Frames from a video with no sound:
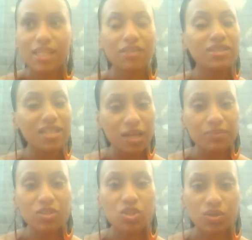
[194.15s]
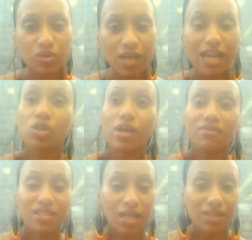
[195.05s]
every time that you do that, I know
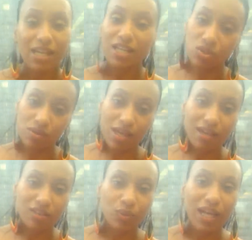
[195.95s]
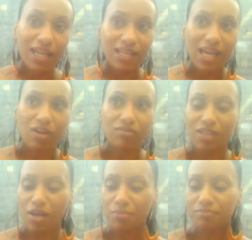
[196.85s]
every time that I do that, when I get
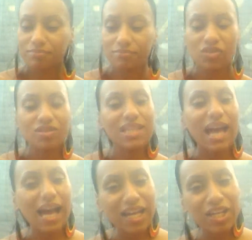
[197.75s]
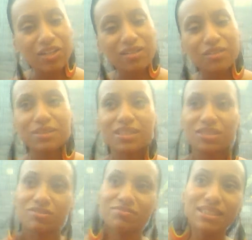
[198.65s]
out, I'm just tired, I'm a
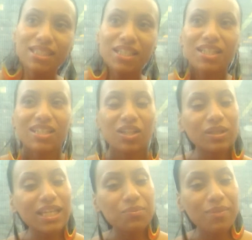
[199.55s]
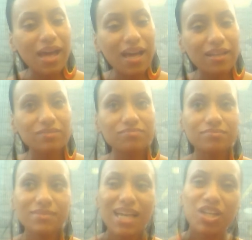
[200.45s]
little, you know, laid back,
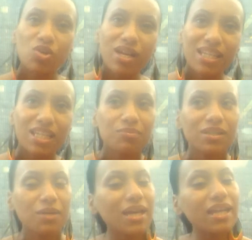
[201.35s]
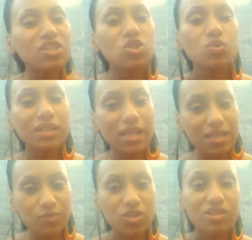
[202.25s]
not cranky, but I'm not into it
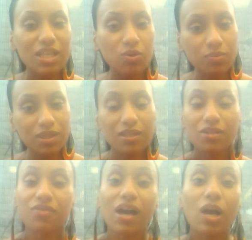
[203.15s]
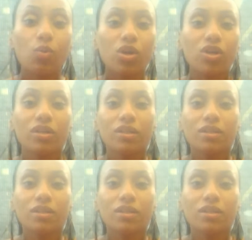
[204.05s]
as much as I would be if I were